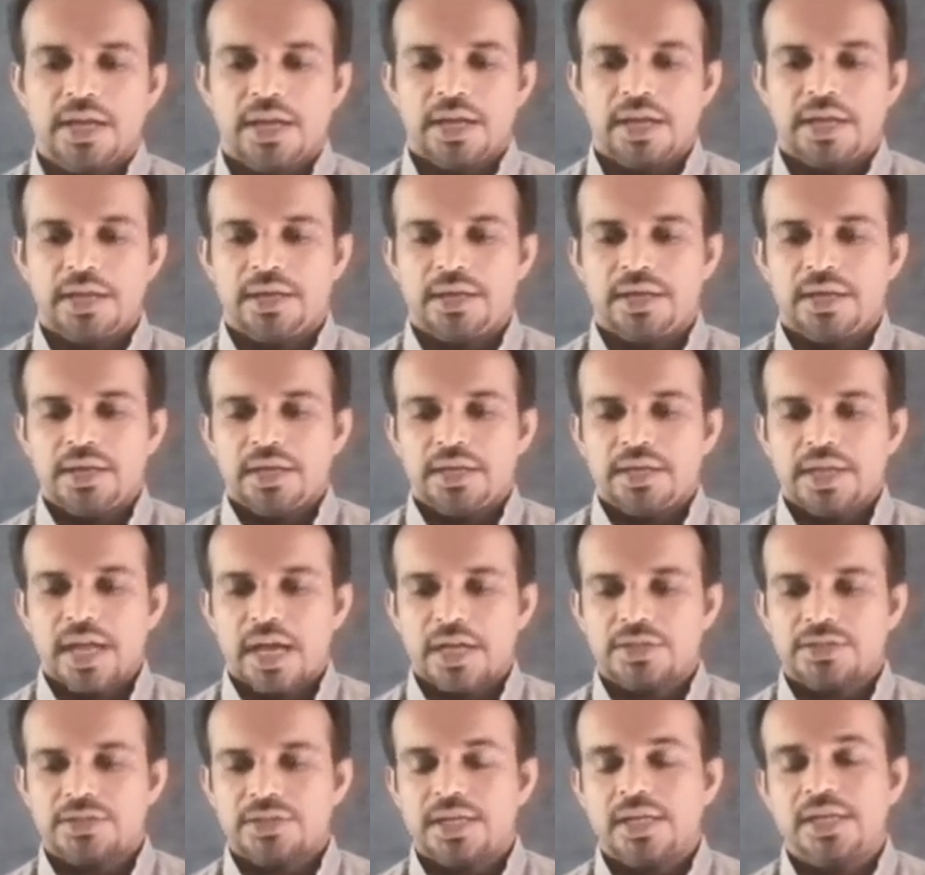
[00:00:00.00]
and
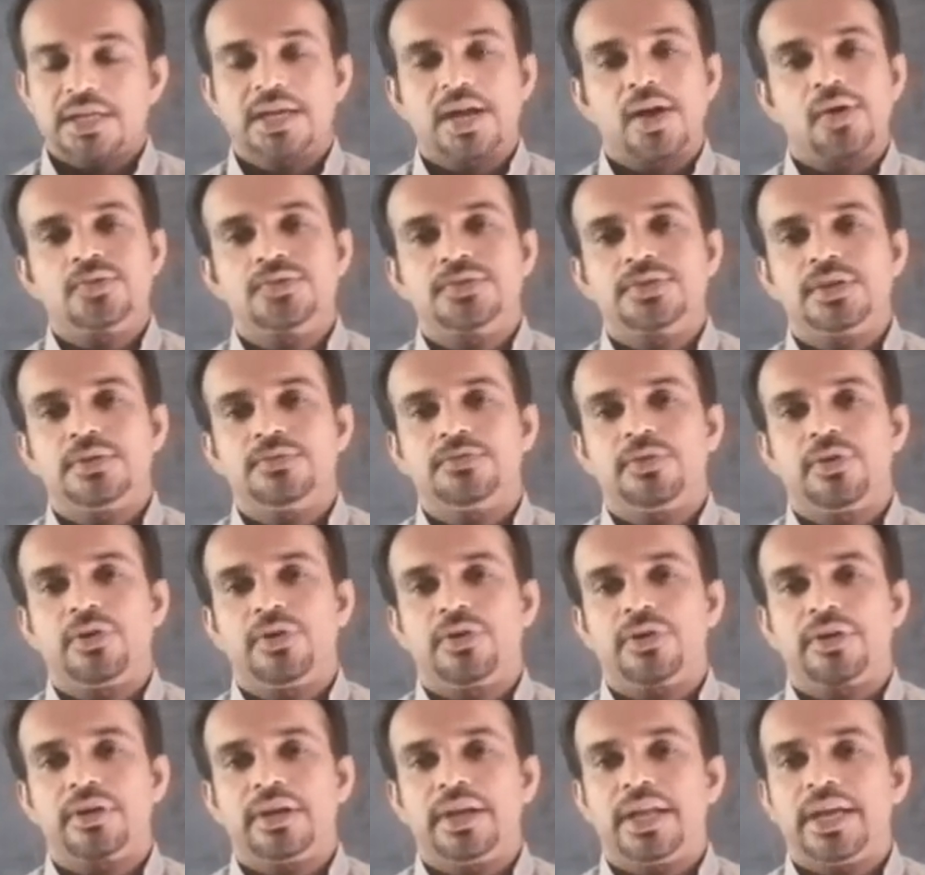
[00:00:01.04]
National Council
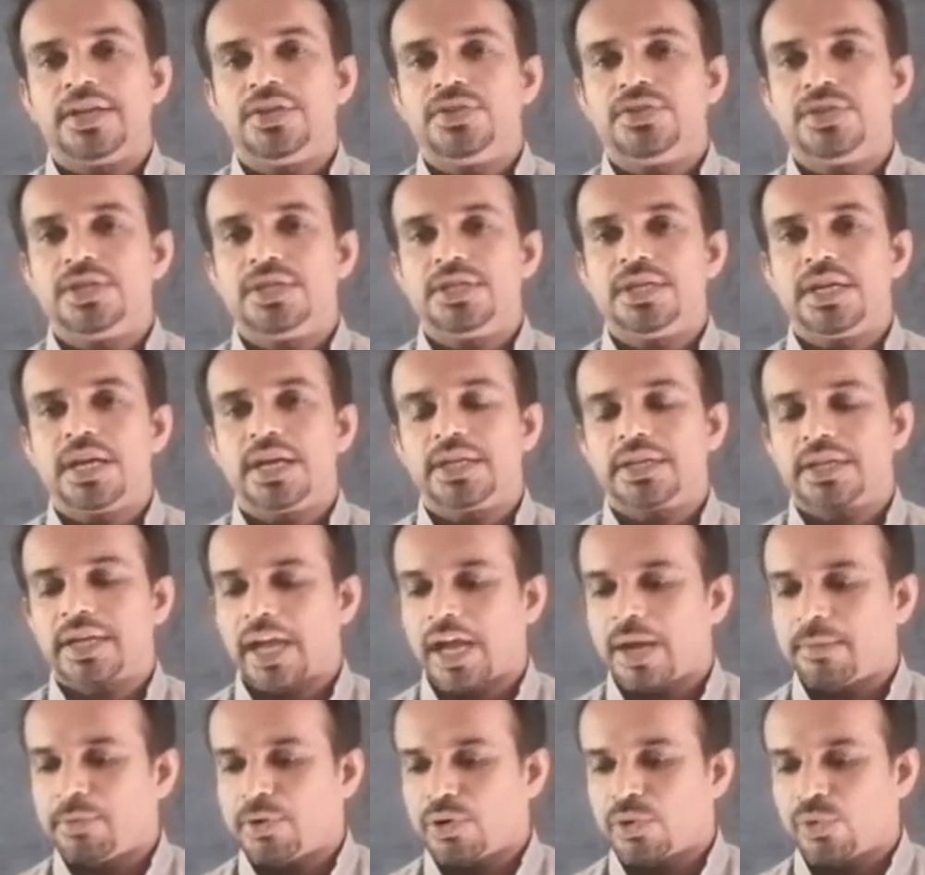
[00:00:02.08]
for Nigeria and
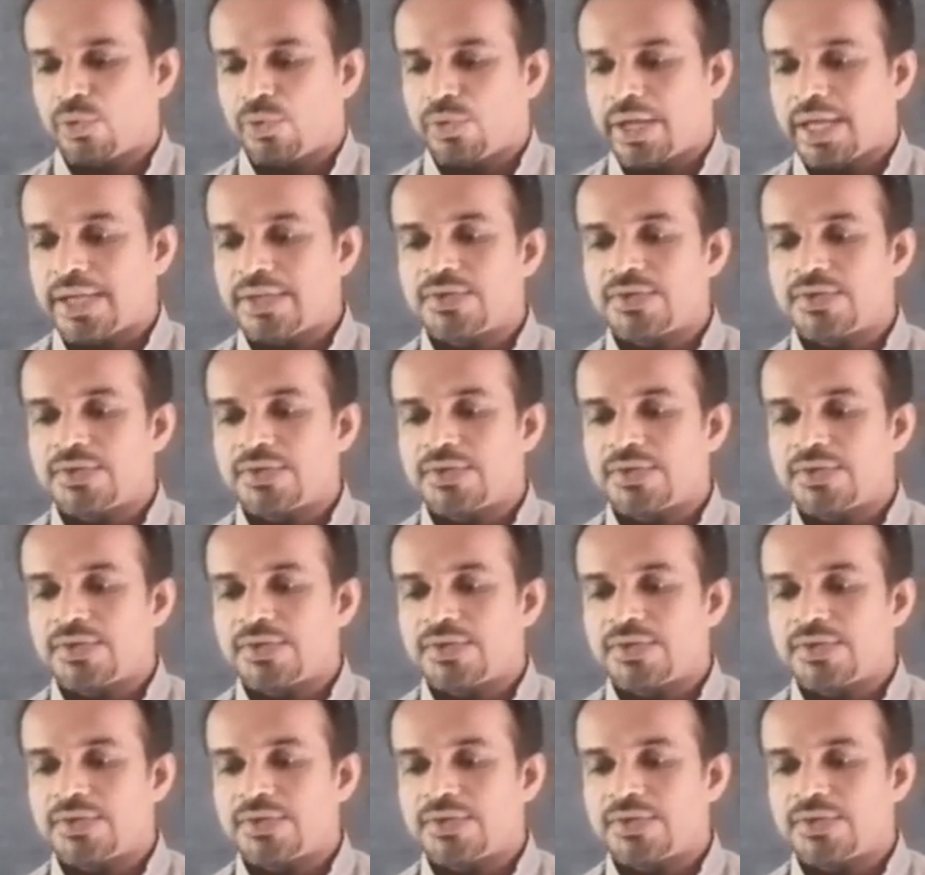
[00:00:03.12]
Cameroon,